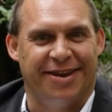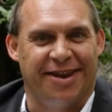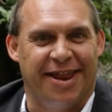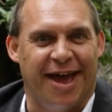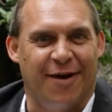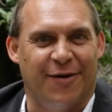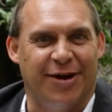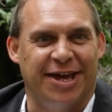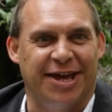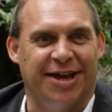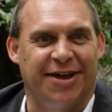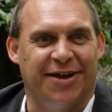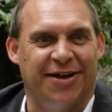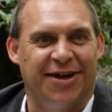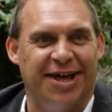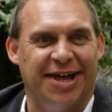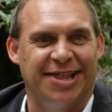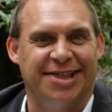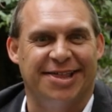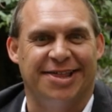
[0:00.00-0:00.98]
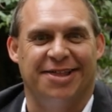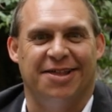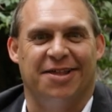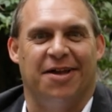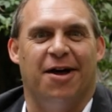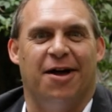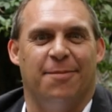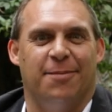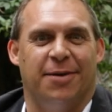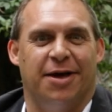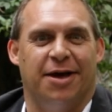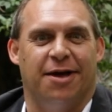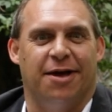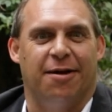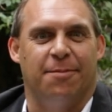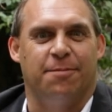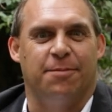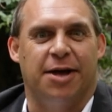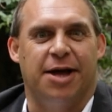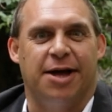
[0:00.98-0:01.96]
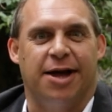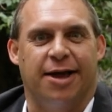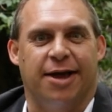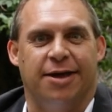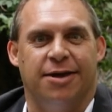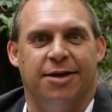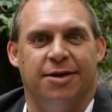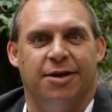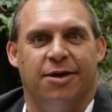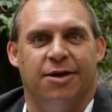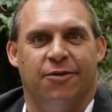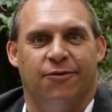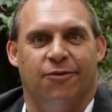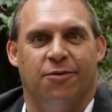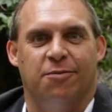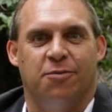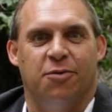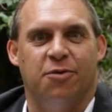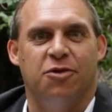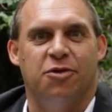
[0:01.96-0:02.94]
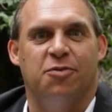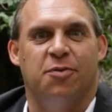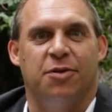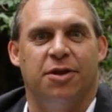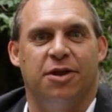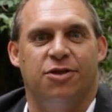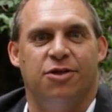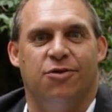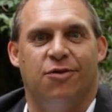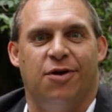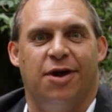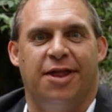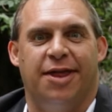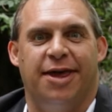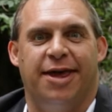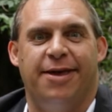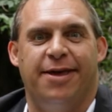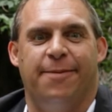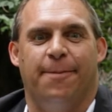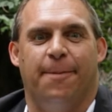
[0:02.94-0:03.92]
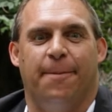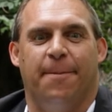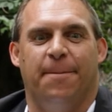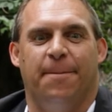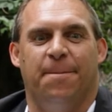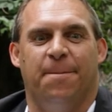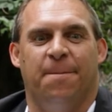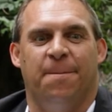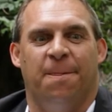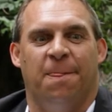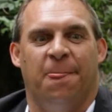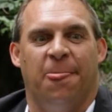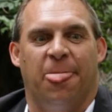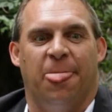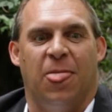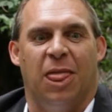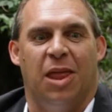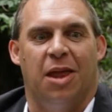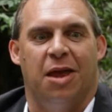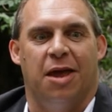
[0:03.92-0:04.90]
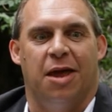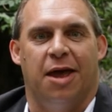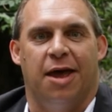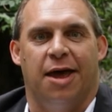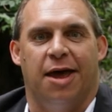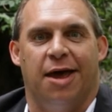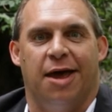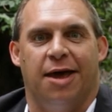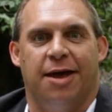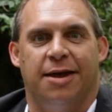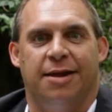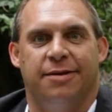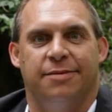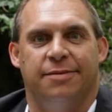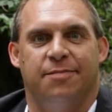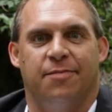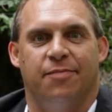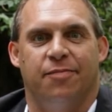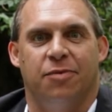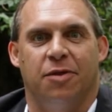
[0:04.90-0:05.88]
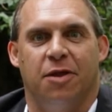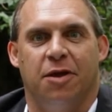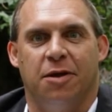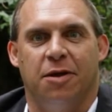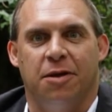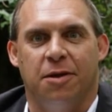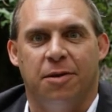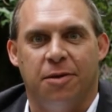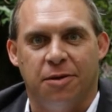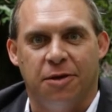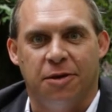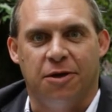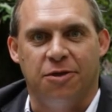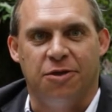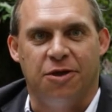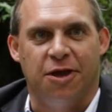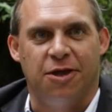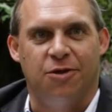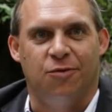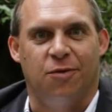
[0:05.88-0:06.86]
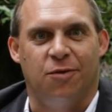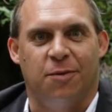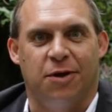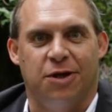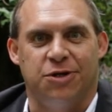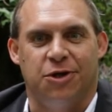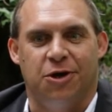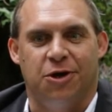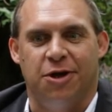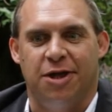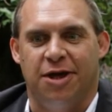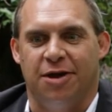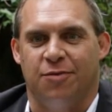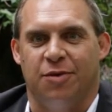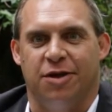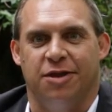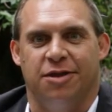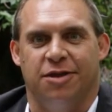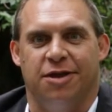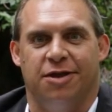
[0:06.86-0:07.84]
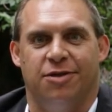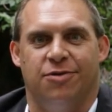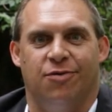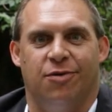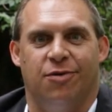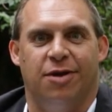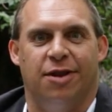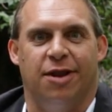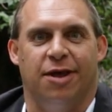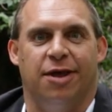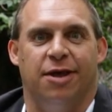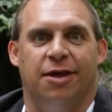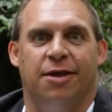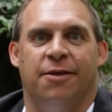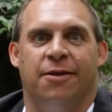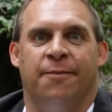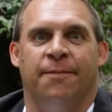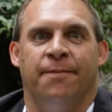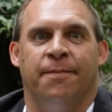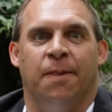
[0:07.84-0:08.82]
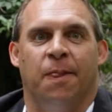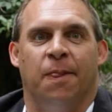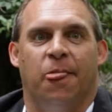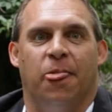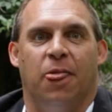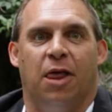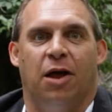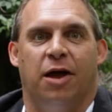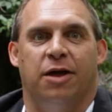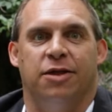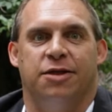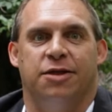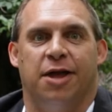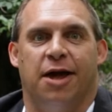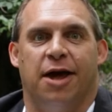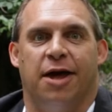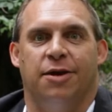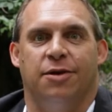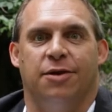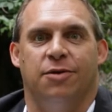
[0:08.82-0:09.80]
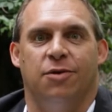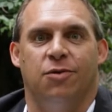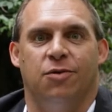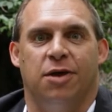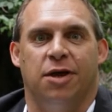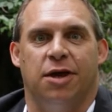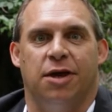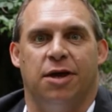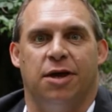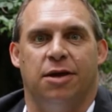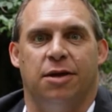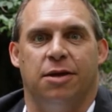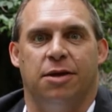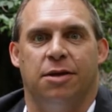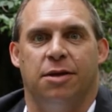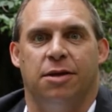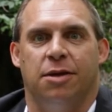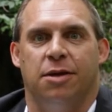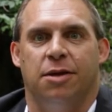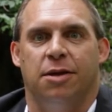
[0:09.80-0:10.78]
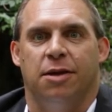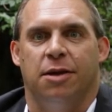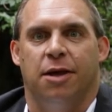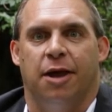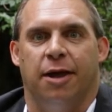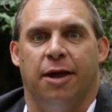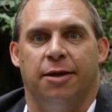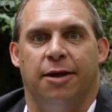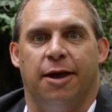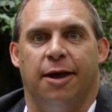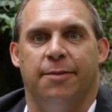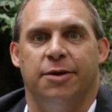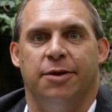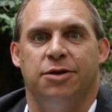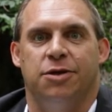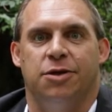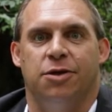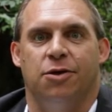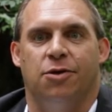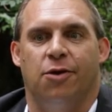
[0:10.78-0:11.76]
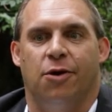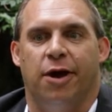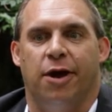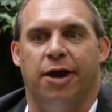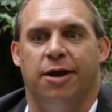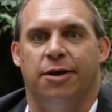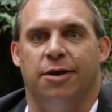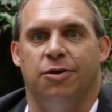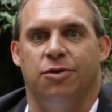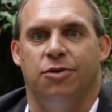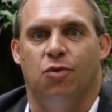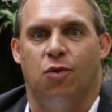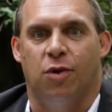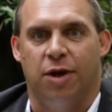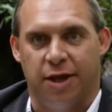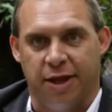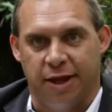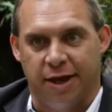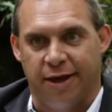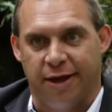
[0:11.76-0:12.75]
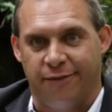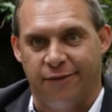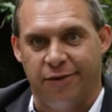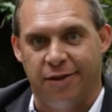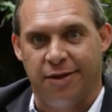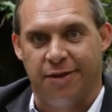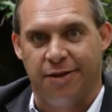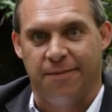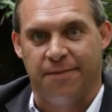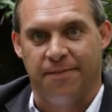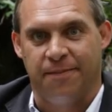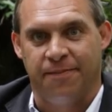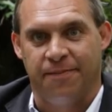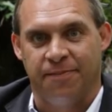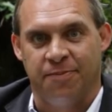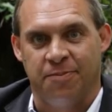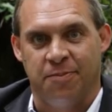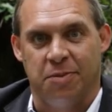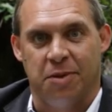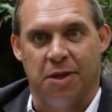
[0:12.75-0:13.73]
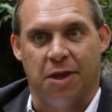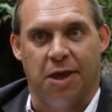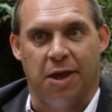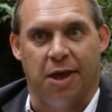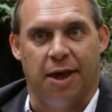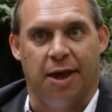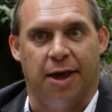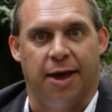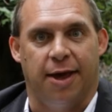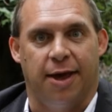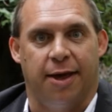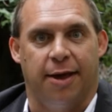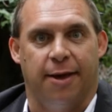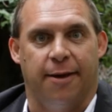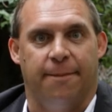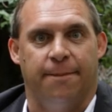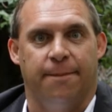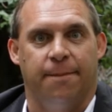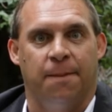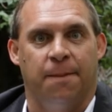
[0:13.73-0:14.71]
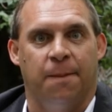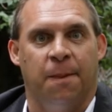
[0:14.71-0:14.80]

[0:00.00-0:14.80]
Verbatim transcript: Hello guys, I'm, uh, I'm Mark from Brisbane, Australia. Uh, continuing my journey in one sense, really. I started looking and coming to Ukraine in 2011. Um,